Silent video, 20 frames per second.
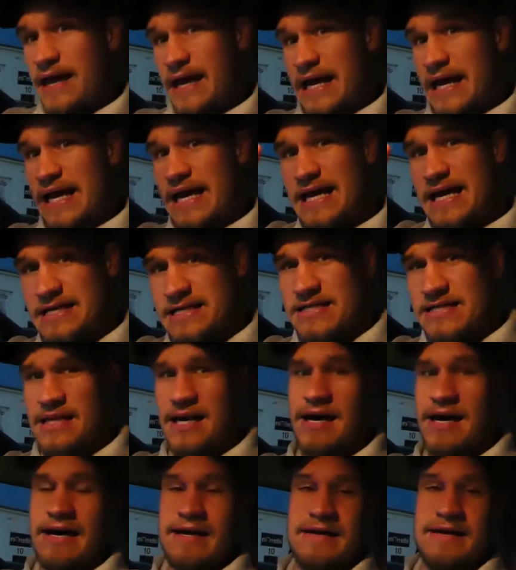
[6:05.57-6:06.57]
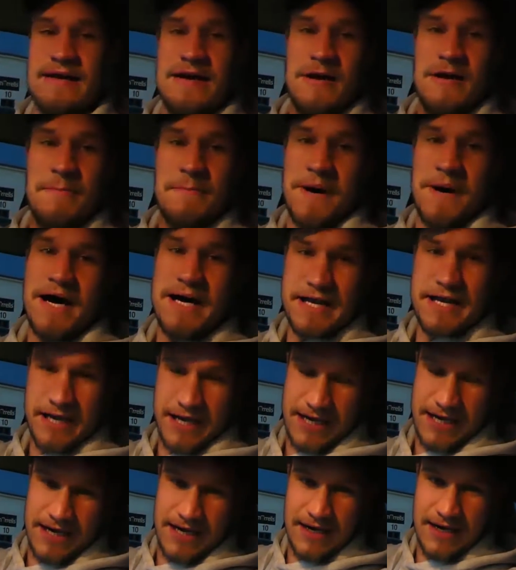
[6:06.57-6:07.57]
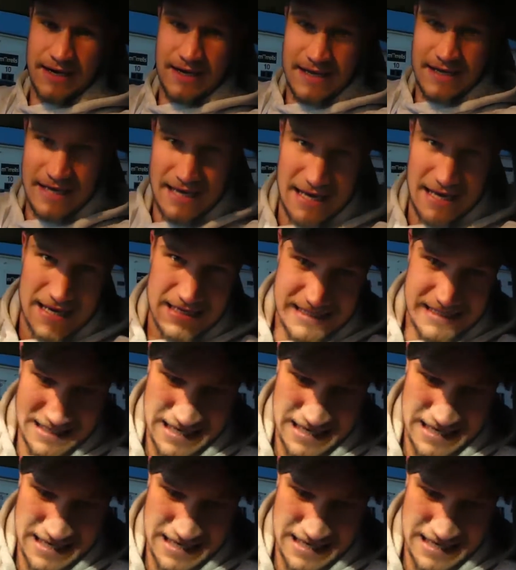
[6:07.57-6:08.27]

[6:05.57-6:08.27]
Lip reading: and inside, my car is